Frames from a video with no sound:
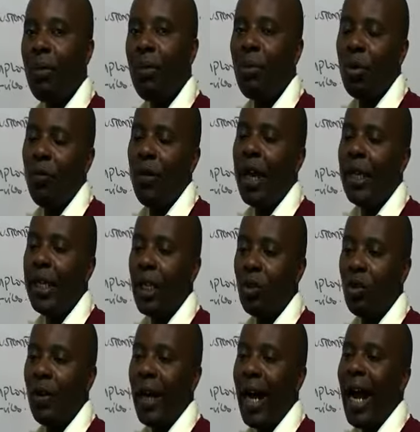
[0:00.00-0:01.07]
Providers
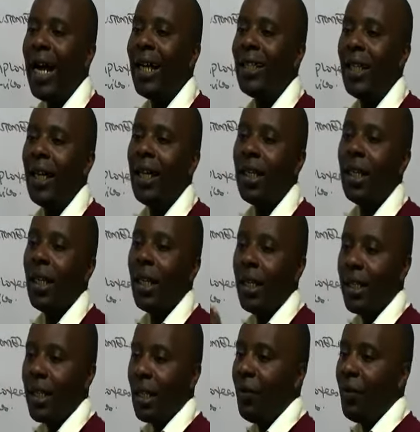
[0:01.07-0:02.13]
of other
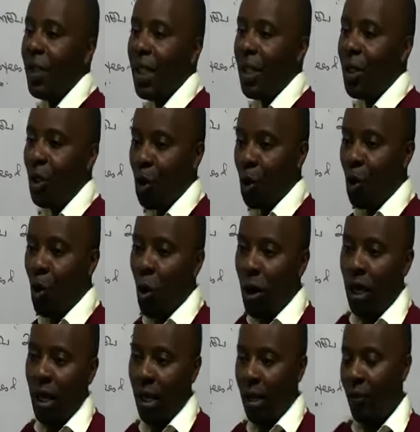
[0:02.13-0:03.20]
services
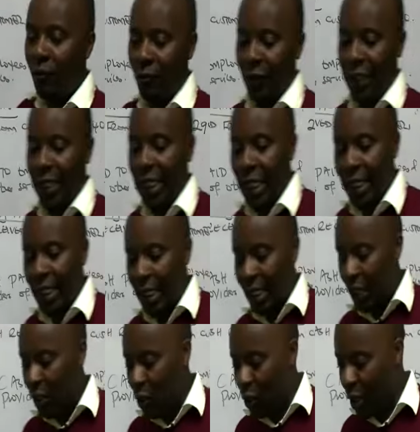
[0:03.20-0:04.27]
stroke
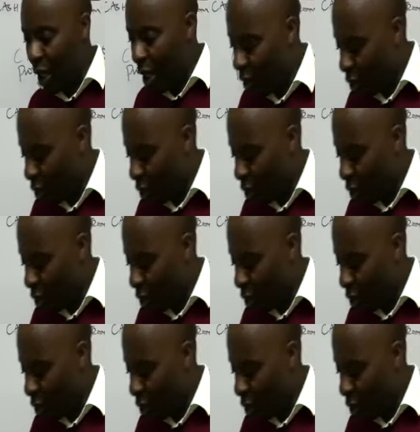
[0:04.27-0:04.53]
facilities.